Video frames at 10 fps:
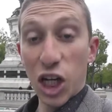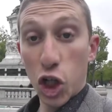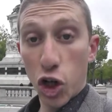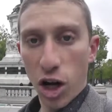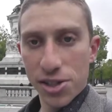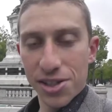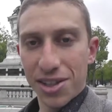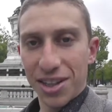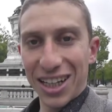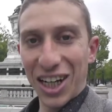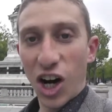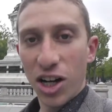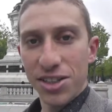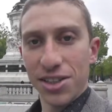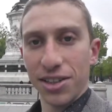across the
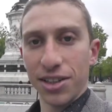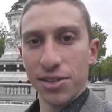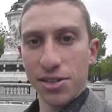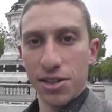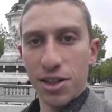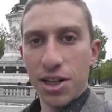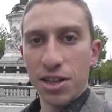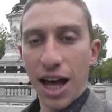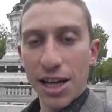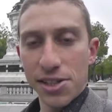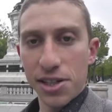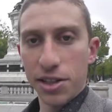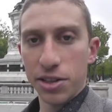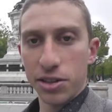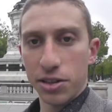continent. Last
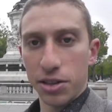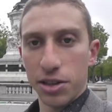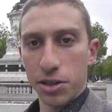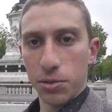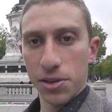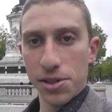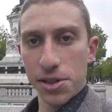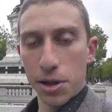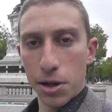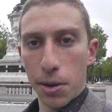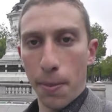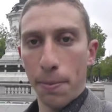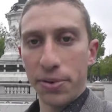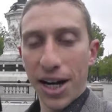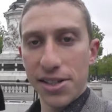year, there was the
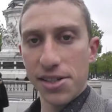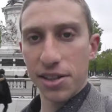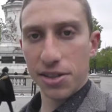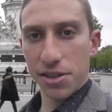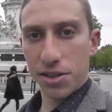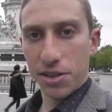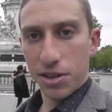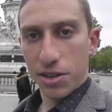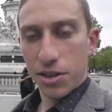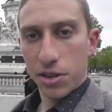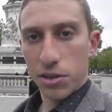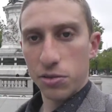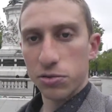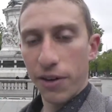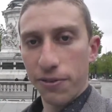Brexit
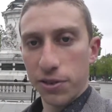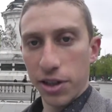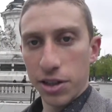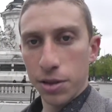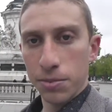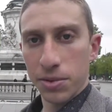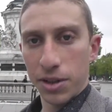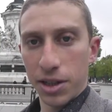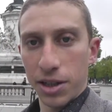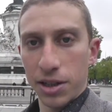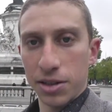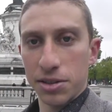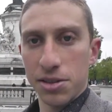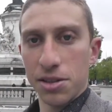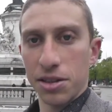referendum, and